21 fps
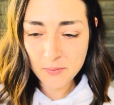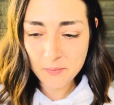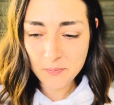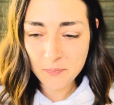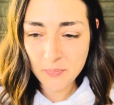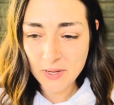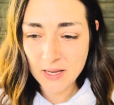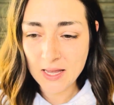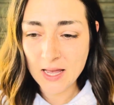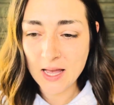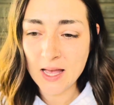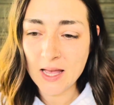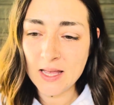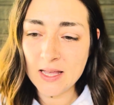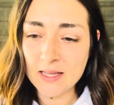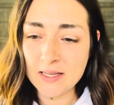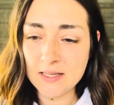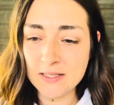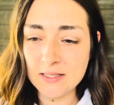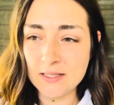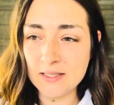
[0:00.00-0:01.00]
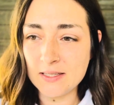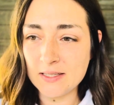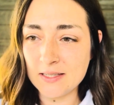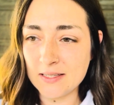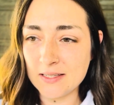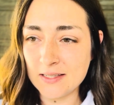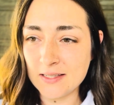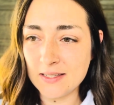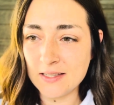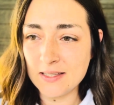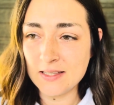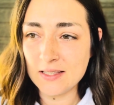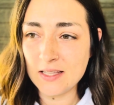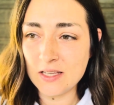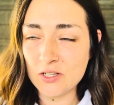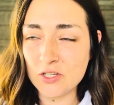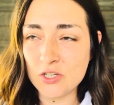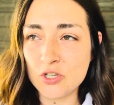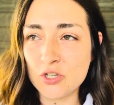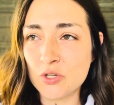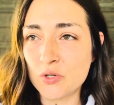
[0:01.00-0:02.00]
because
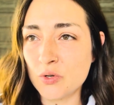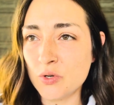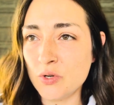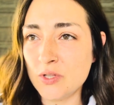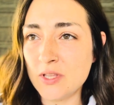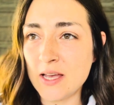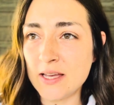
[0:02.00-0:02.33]
this truth